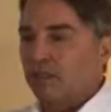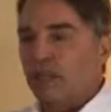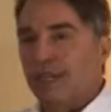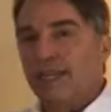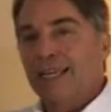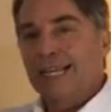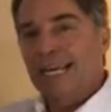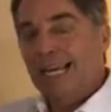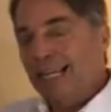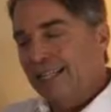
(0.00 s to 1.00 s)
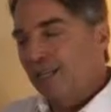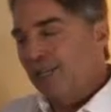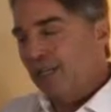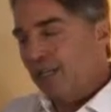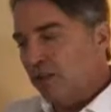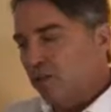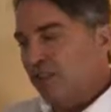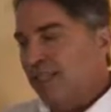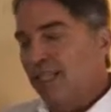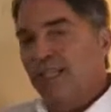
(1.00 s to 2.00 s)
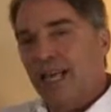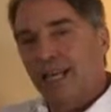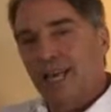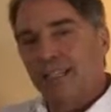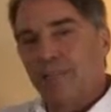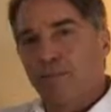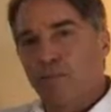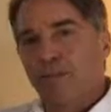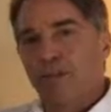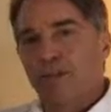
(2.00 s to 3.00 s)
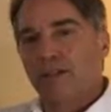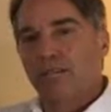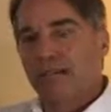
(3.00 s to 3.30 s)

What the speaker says: So that, and as we'll see, that has important